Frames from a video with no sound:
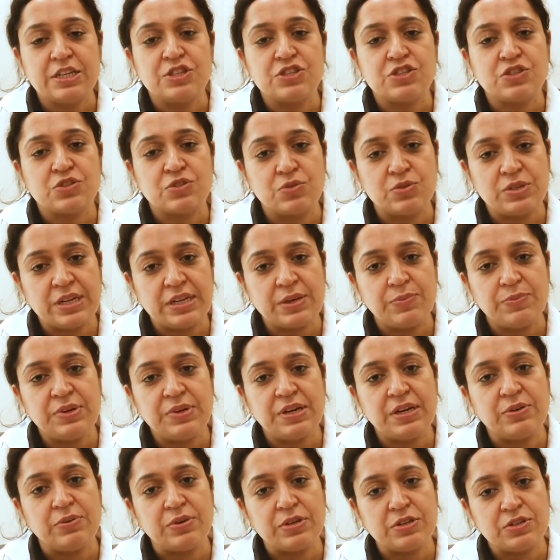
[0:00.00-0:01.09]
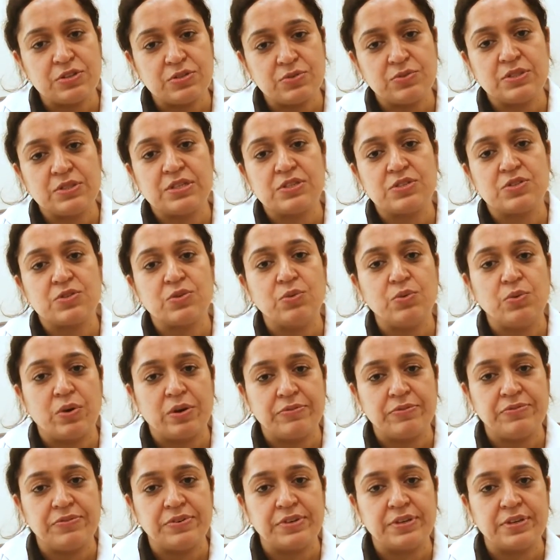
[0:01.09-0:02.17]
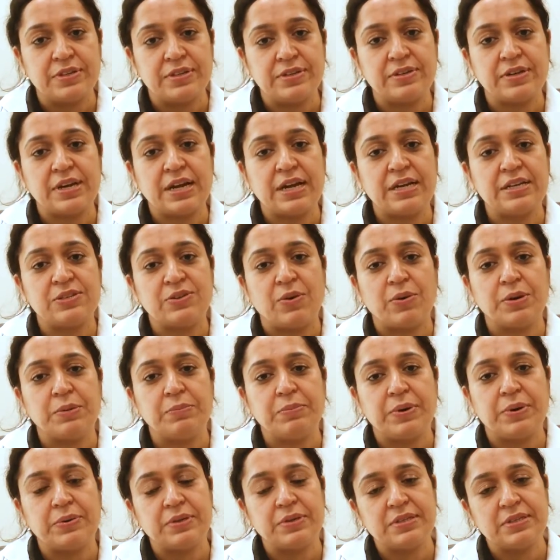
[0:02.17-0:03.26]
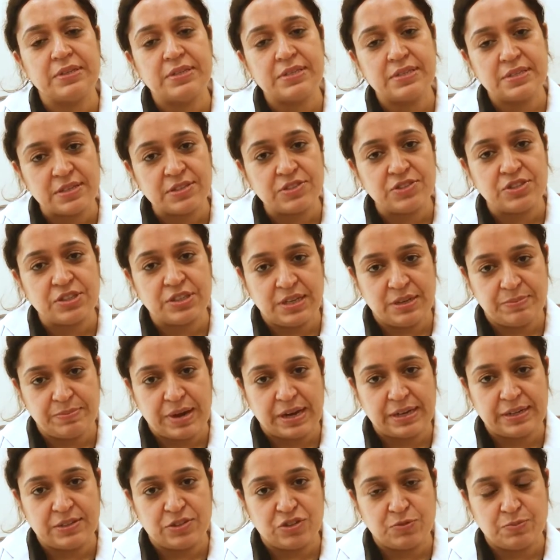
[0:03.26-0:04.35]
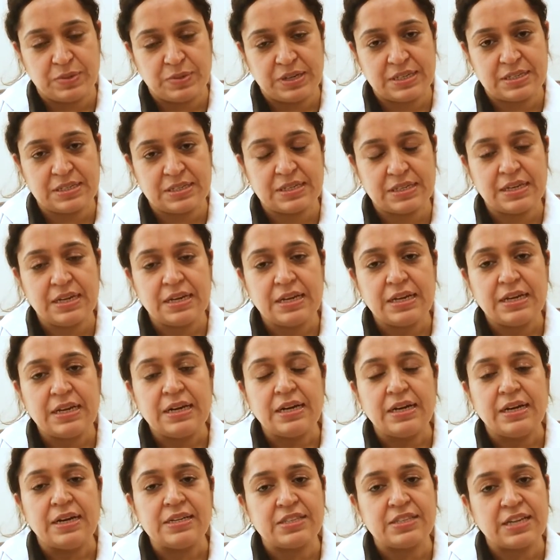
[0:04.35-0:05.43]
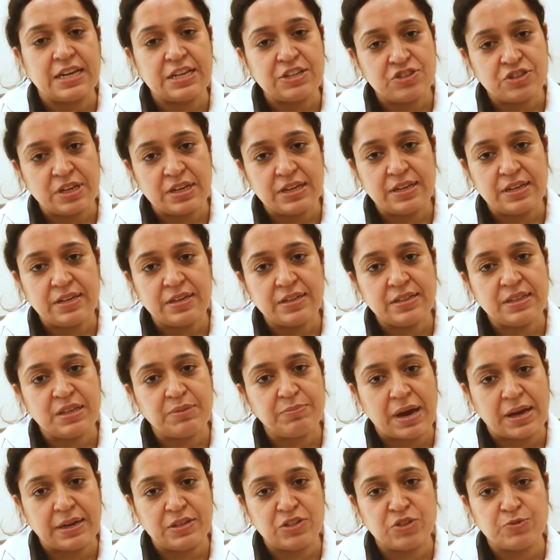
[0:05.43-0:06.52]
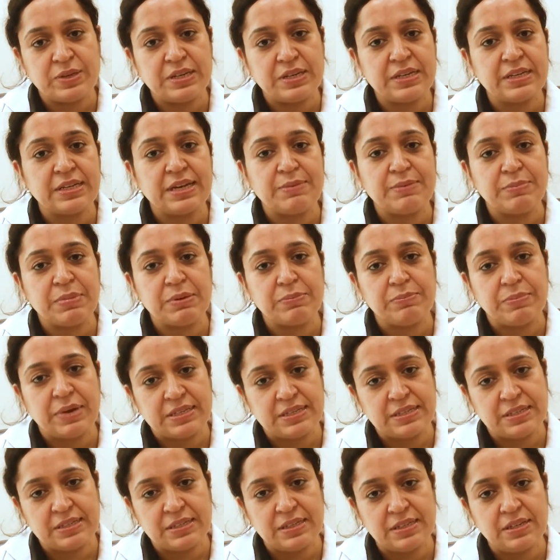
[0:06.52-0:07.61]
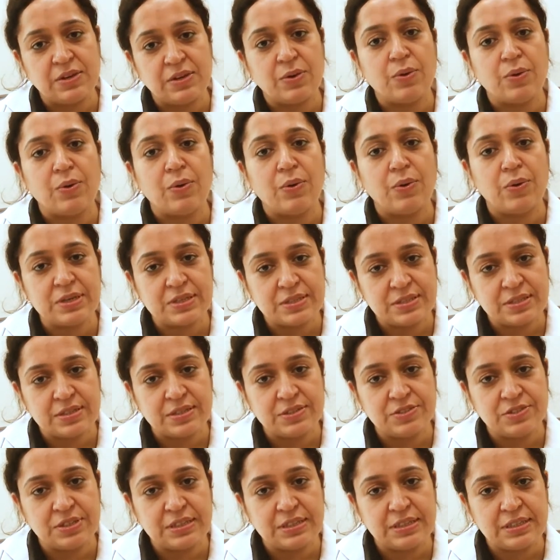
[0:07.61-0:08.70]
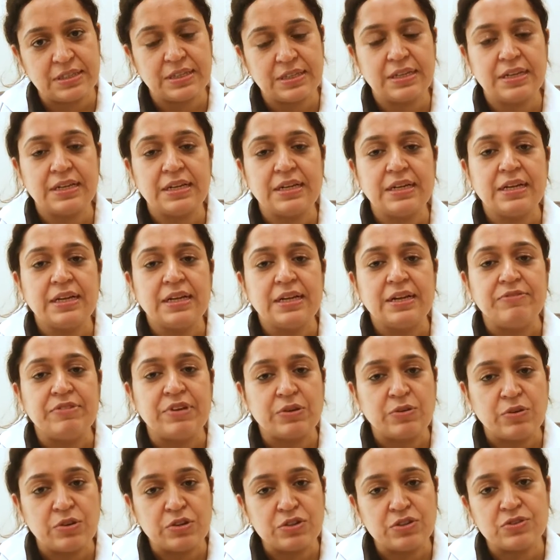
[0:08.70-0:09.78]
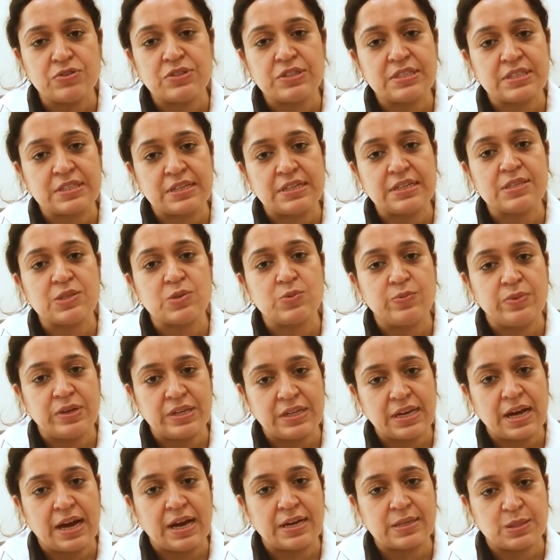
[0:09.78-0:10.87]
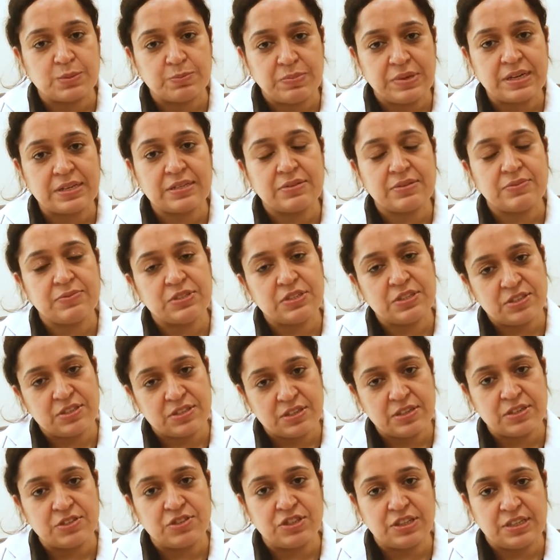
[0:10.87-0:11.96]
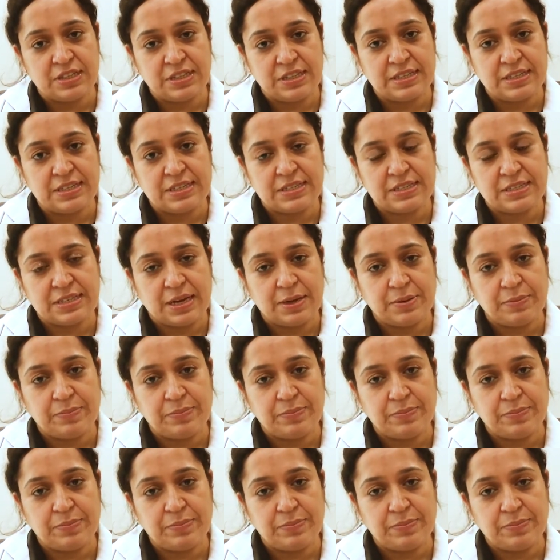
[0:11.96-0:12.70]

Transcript: So today we are going to just go on further and talk about the surgical management. Essentially, the management can be medical or surgical. We are going to discuss one aspect, which is surgical this time.